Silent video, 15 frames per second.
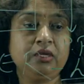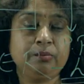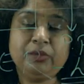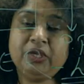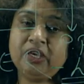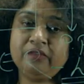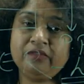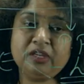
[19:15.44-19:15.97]

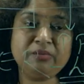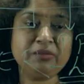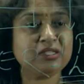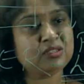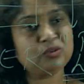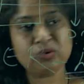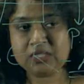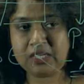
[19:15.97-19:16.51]
Behavior
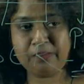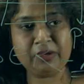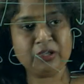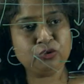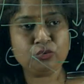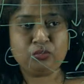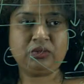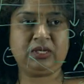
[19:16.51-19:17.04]
means simply
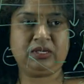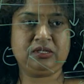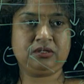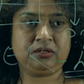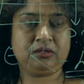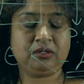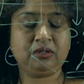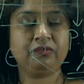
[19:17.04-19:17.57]
two
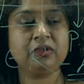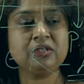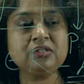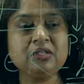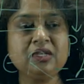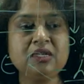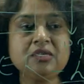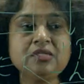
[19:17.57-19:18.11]
things. The first
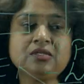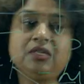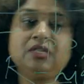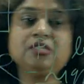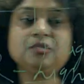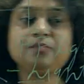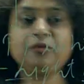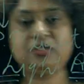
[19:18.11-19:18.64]
thing is
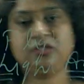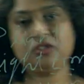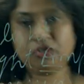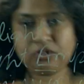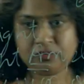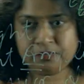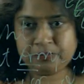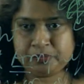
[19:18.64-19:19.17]
its
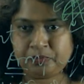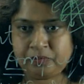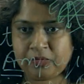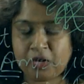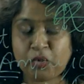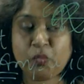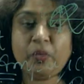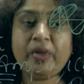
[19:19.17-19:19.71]
position,
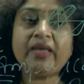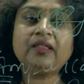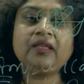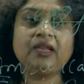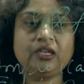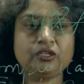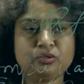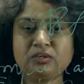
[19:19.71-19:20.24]
where the
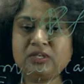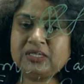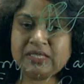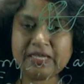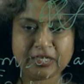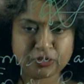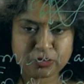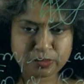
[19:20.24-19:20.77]
electron is
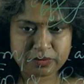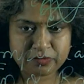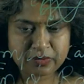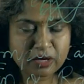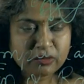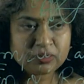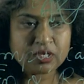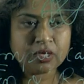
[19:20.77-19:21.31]
likely to be
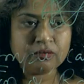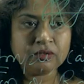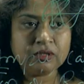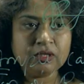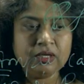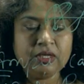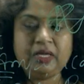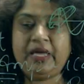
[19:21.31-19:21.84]
found out,
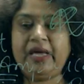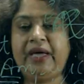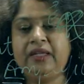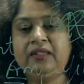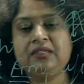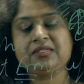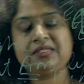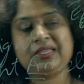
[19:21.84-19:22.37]

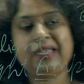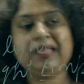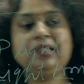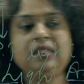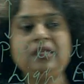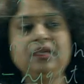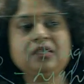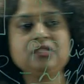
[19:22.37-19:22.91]
and the second
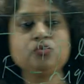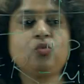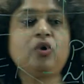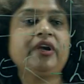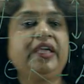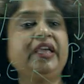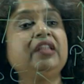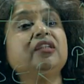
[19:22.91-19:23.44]
thing is
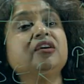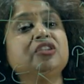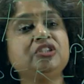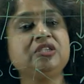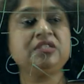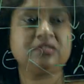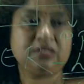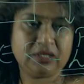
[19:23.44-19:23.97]
what
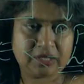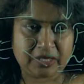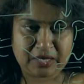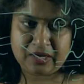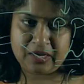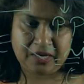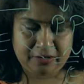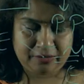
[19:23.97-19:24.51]
energies it can
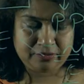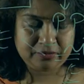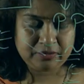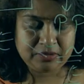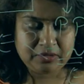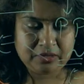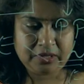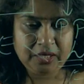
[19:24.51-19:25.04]
have,
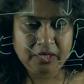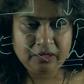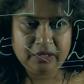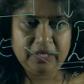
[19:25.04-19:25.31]
right.